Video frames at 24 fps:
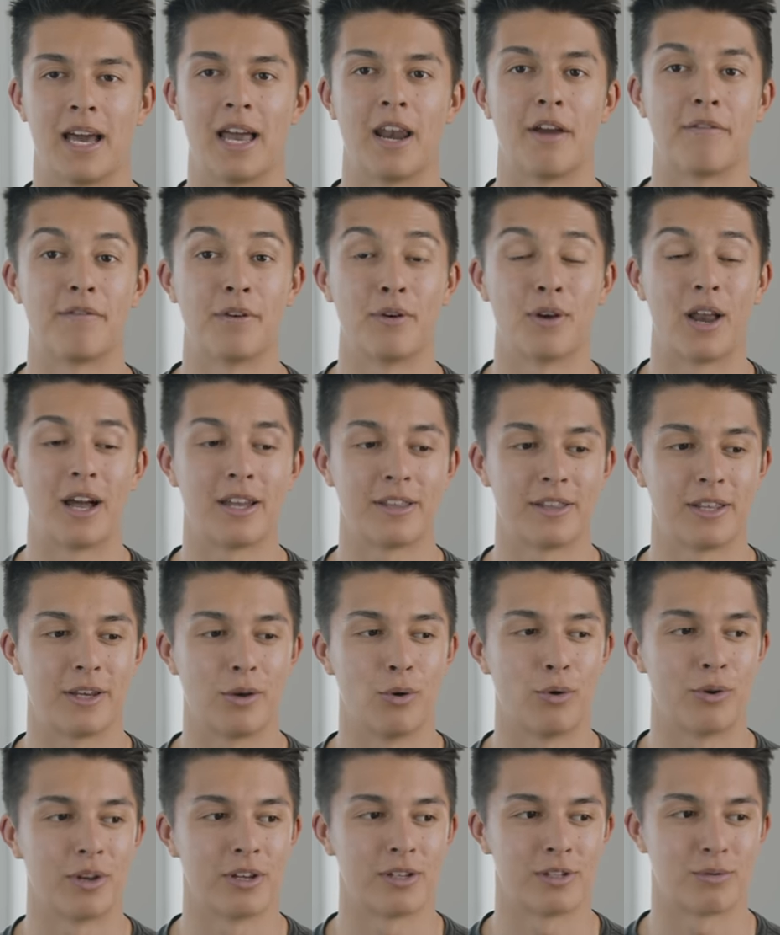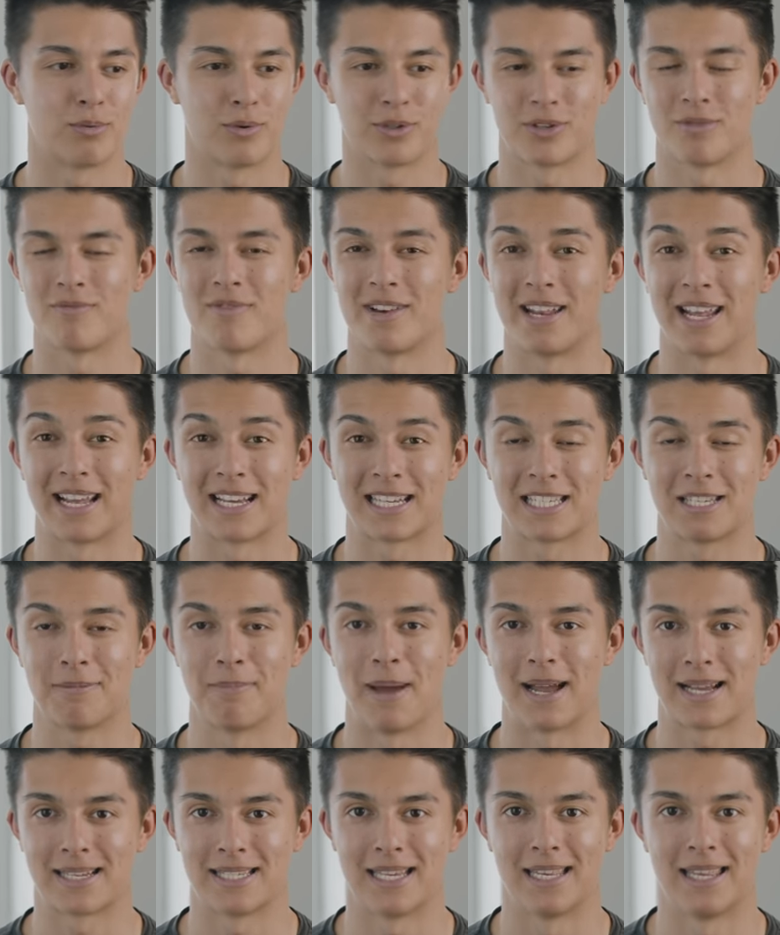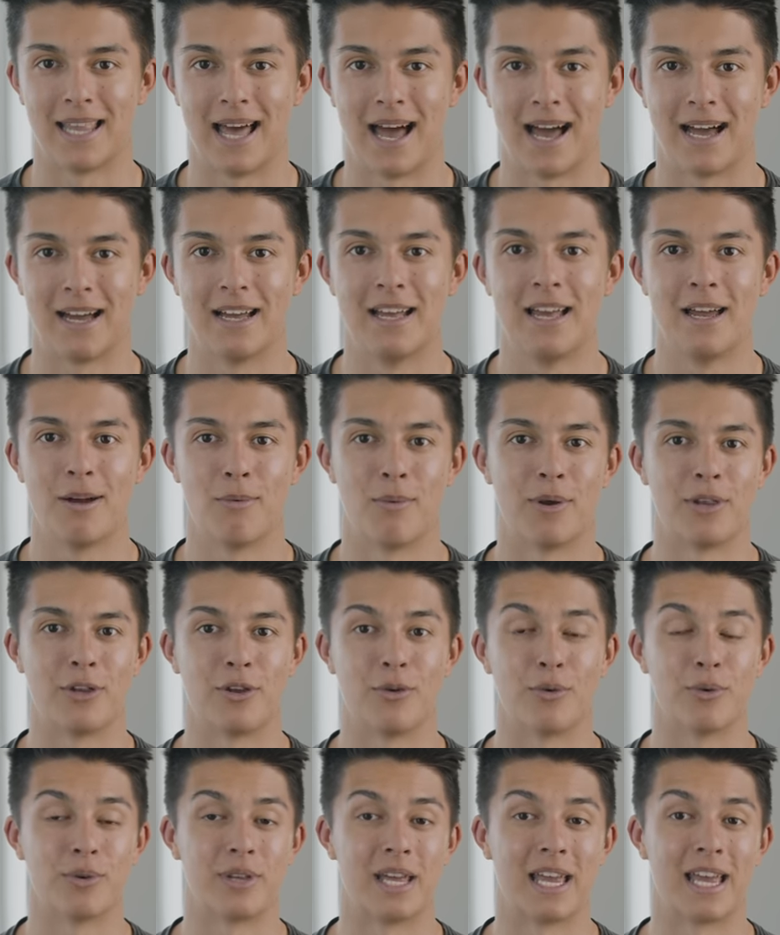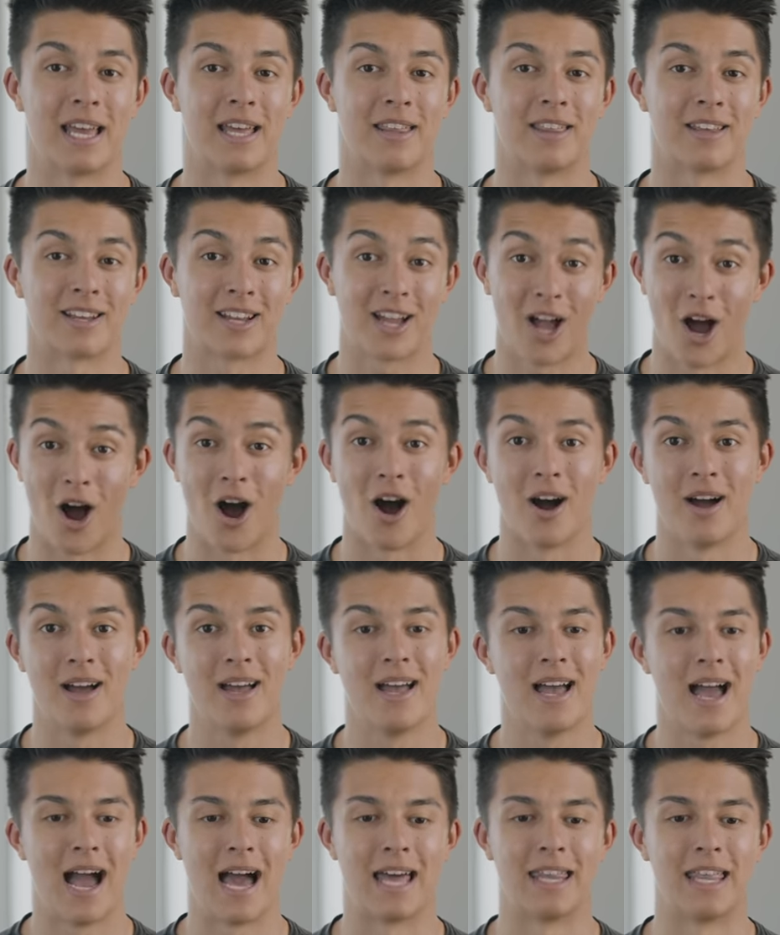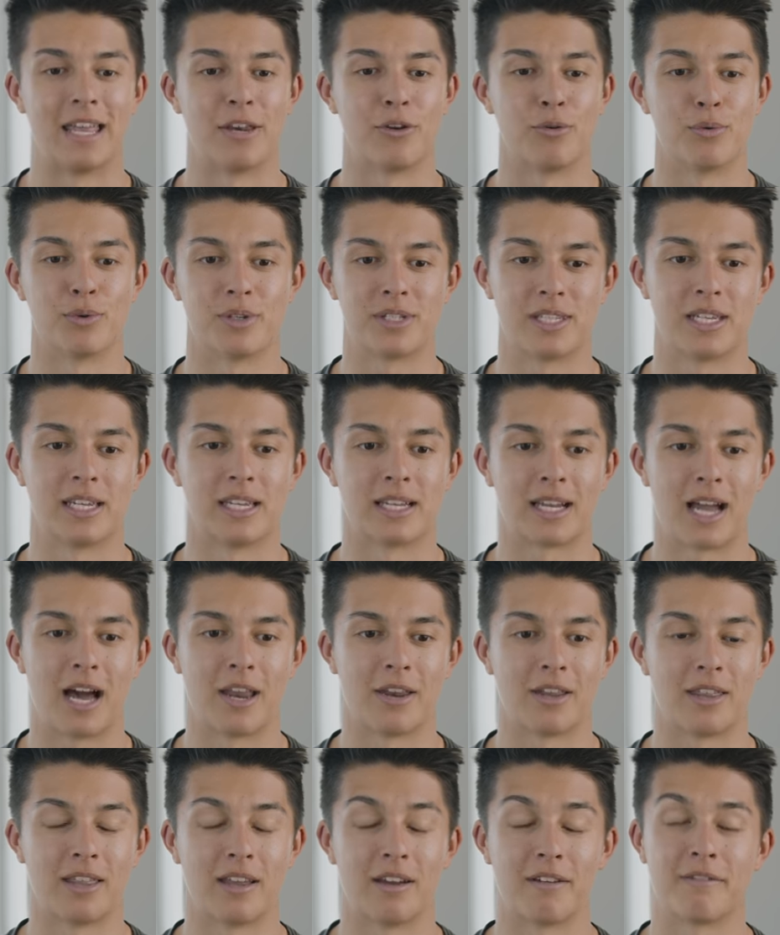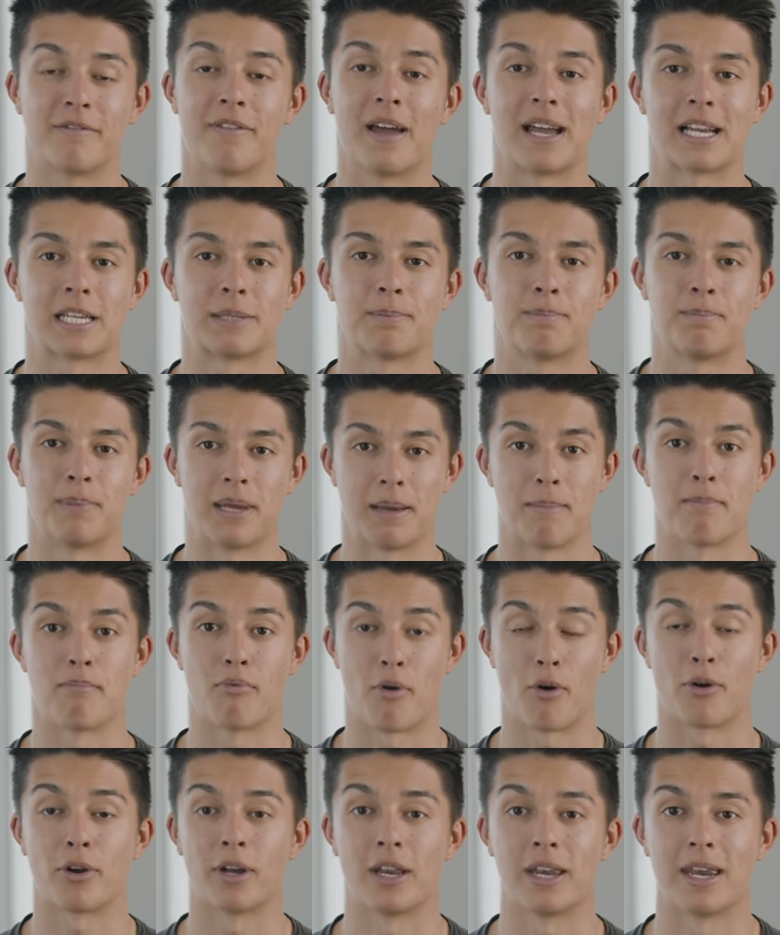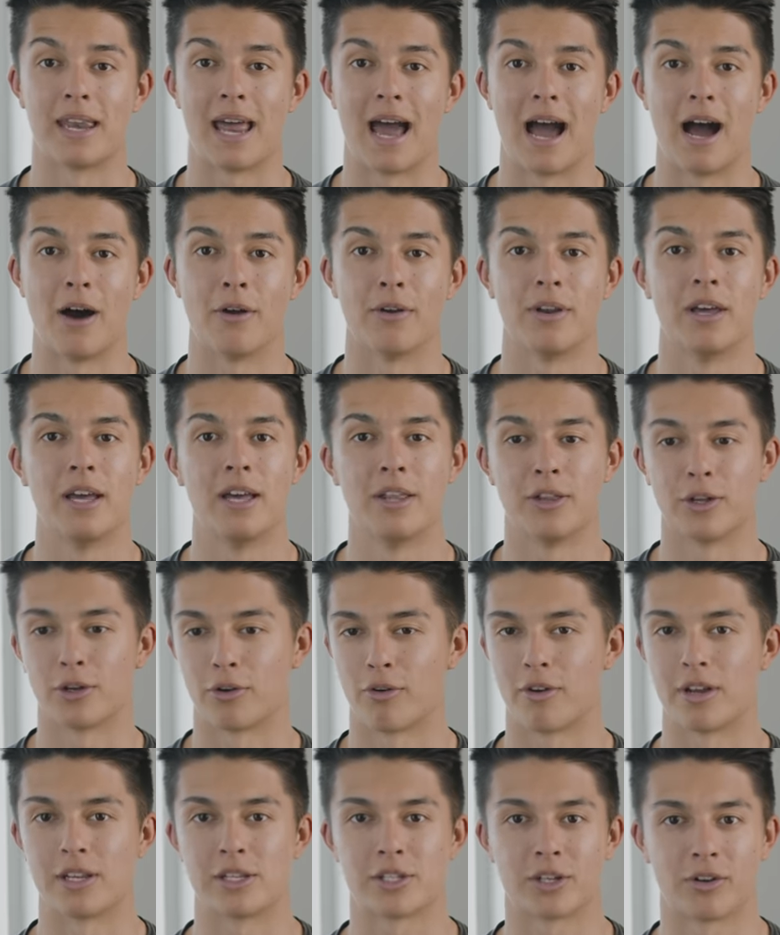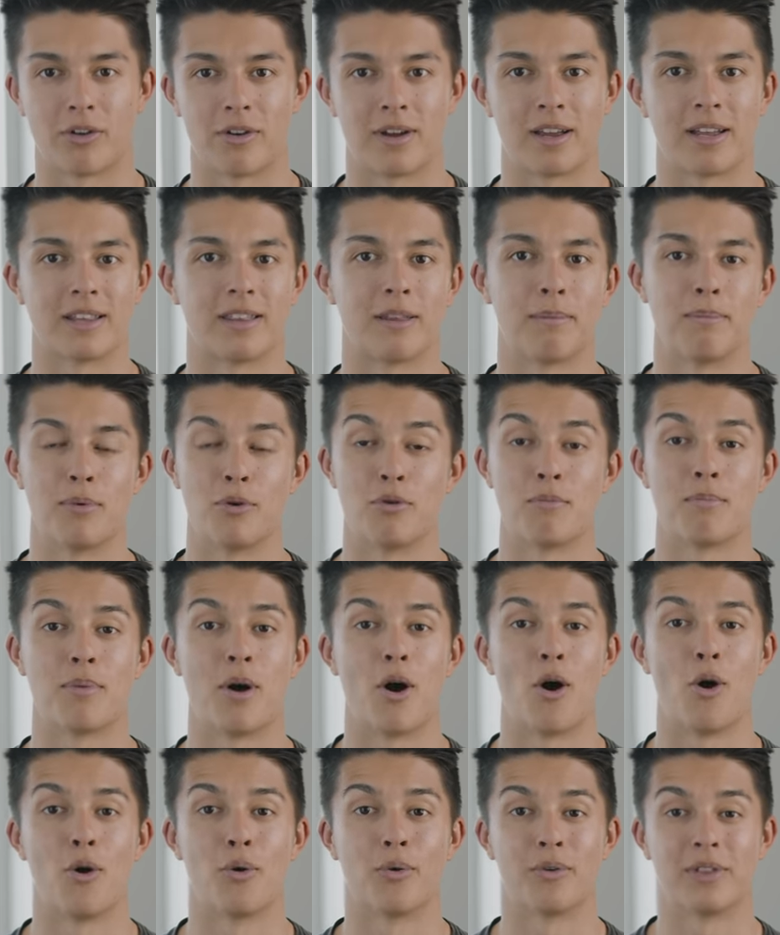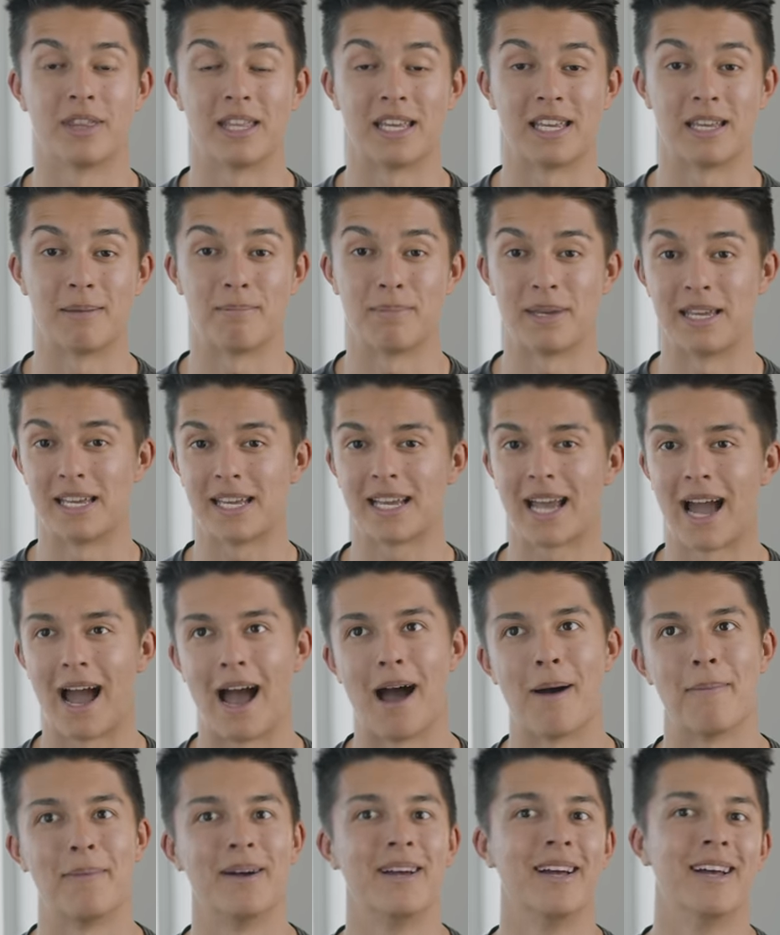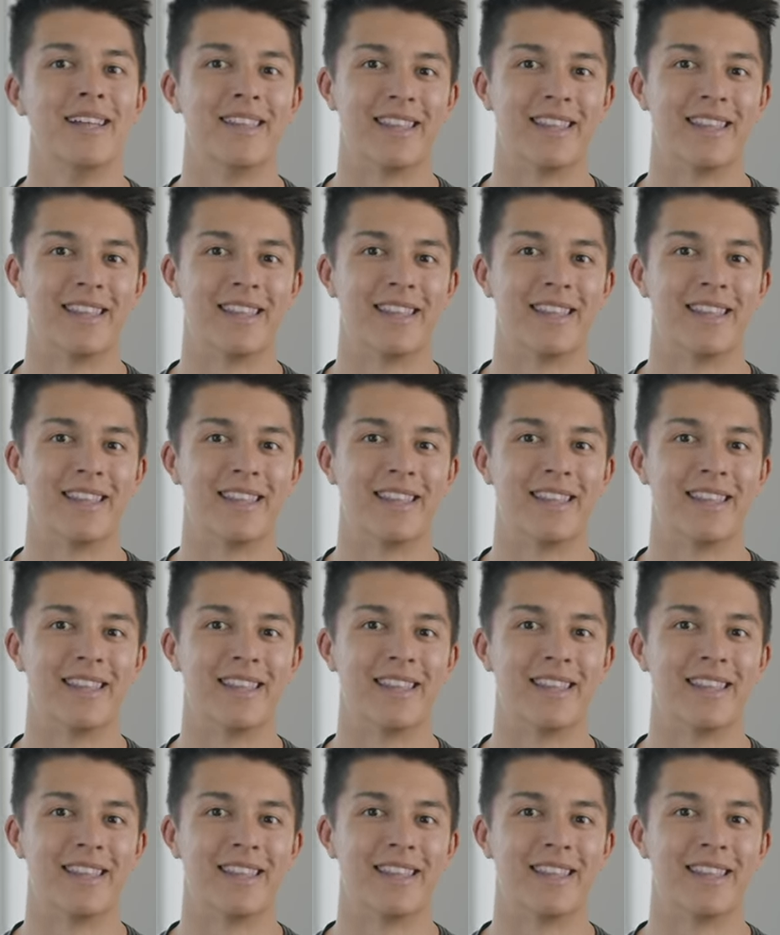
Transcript: And I feel like the audience wasn't really expecting that, when you would hear the cut and then you would see kind of the effects being broken down, the green screen, the boom pole, the B cam,